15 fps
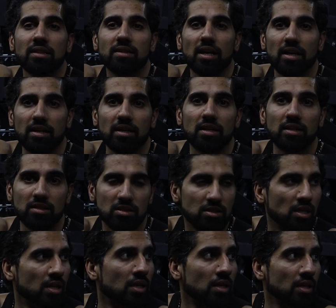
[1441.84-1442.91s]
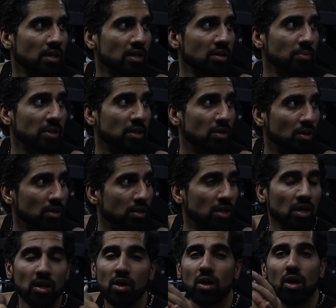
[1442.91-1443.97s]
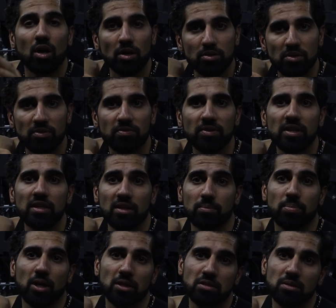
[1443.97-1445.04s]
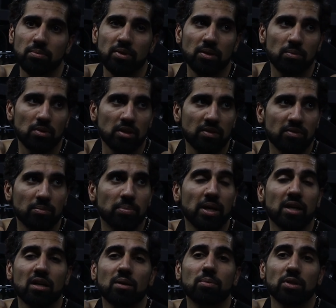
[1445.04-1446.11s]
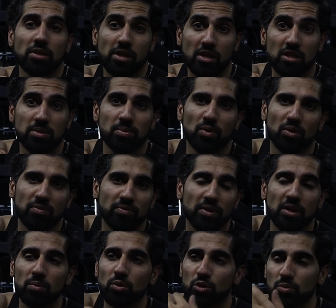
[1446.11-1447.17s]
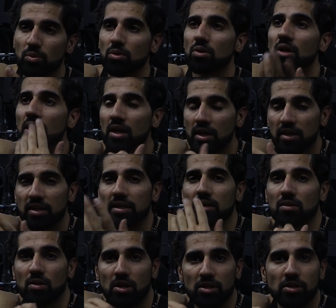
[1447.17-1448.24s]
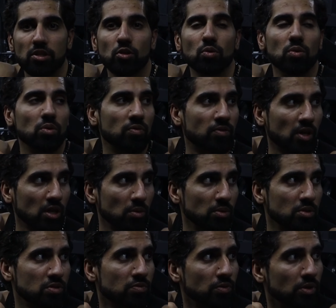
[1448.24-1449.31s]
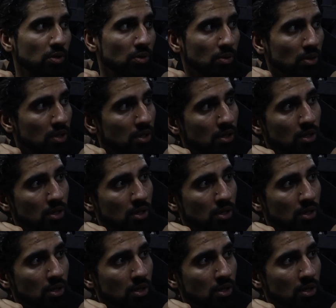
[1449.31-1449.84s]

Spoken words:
that is gonna be good on your feed and possibly will even pick up on the Explore feed, which will gain a lot of new followers for you.